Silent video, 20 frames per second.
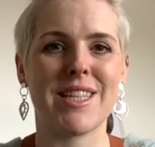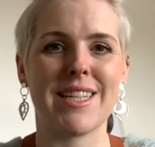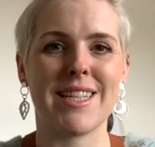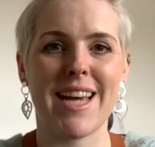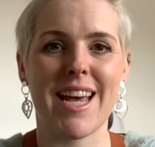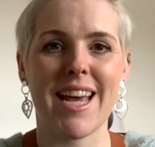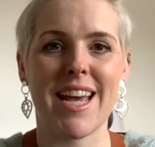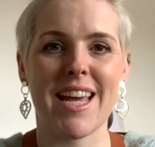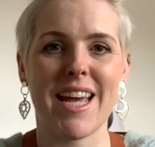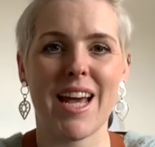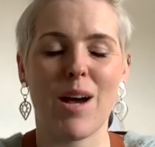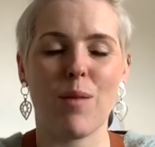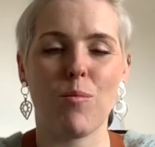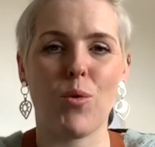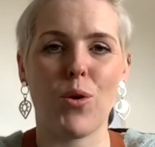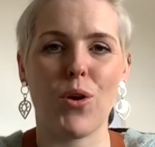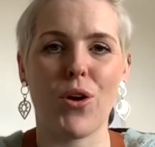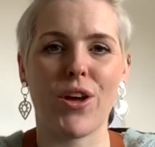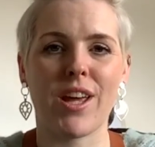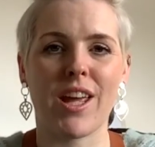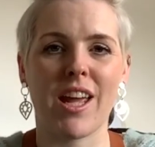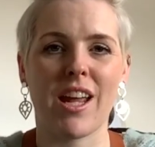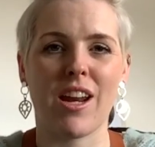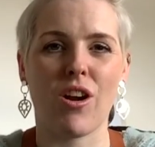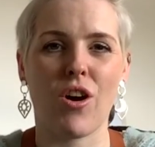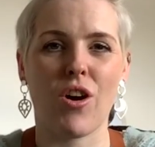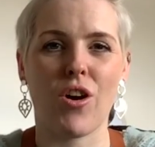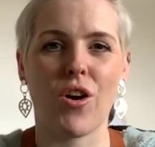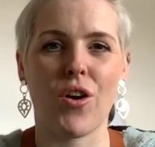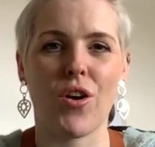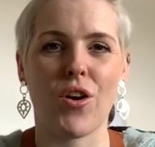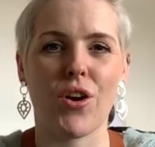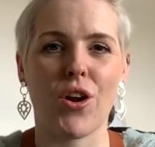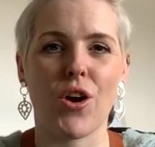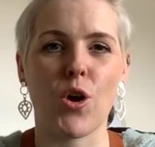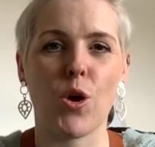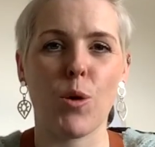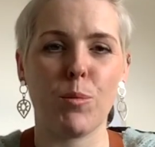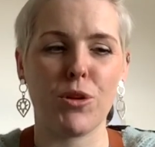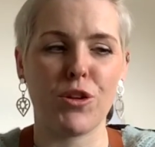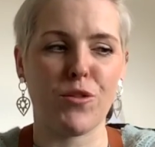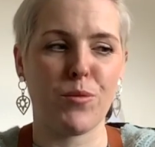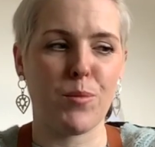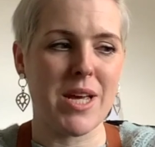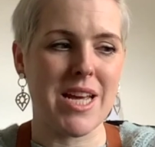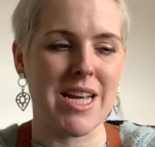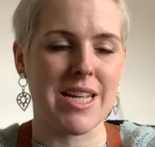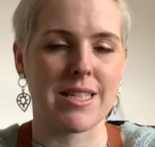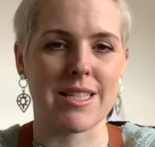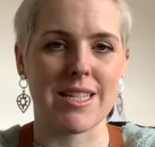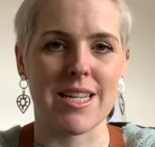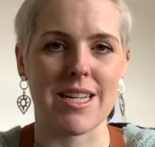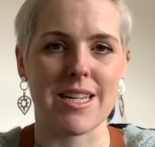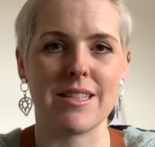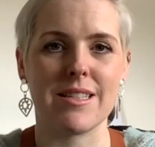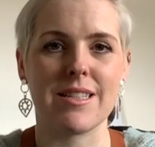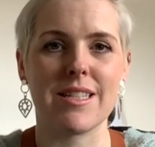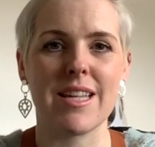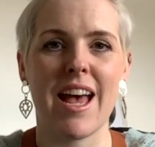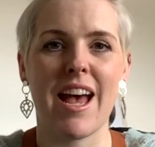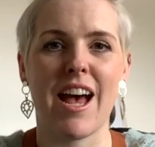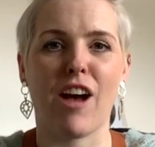today I'm working on a couple of pieces.